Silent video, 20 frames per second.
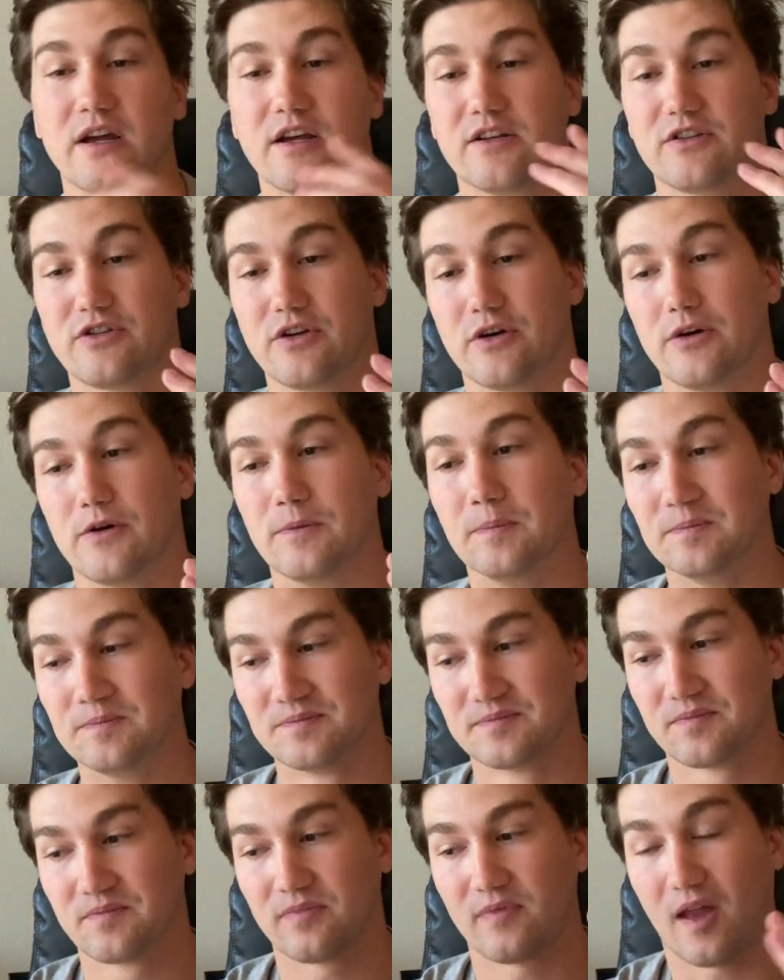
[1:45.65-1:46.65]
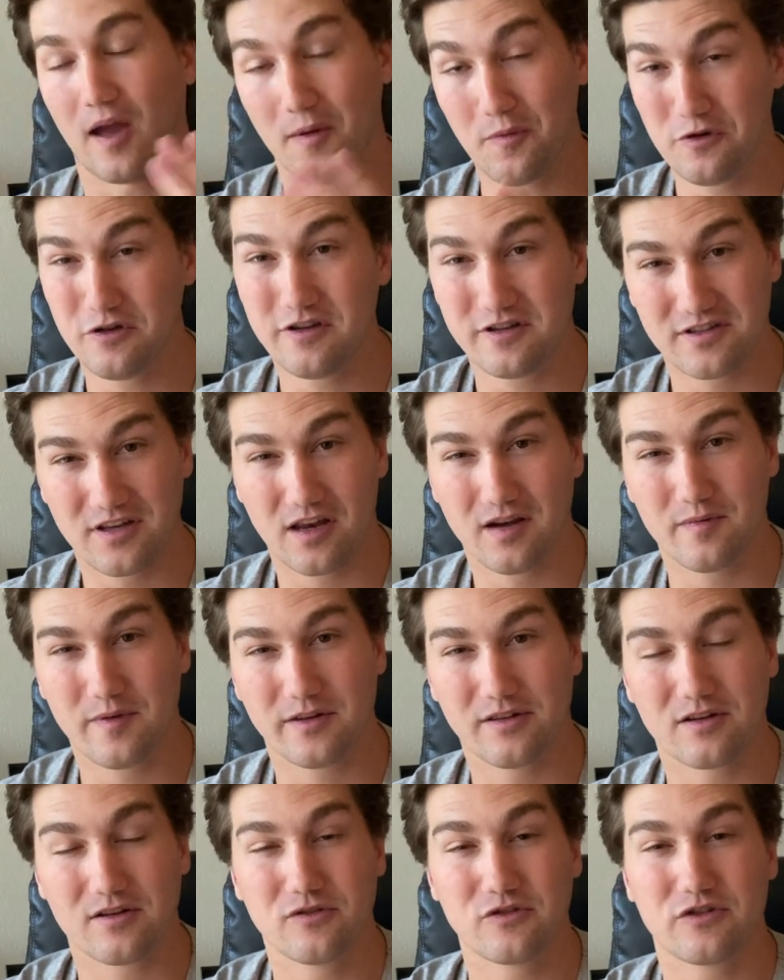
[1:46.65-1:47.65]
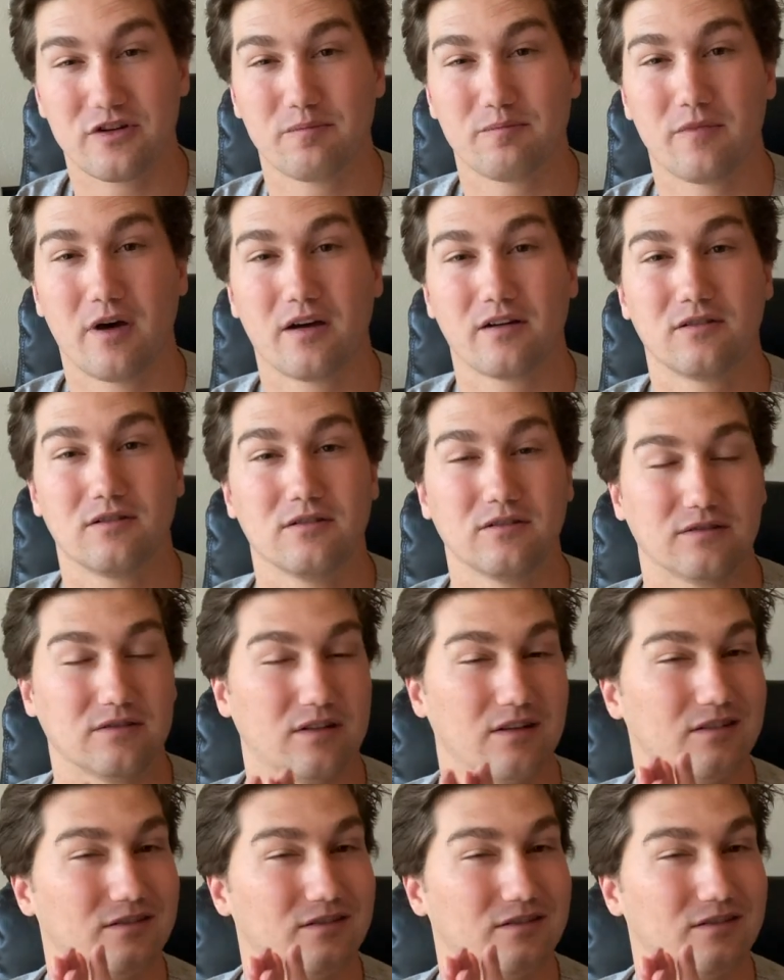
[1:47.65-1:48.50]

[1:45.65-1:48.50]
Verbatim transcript: So I'm really excited about the new ship model.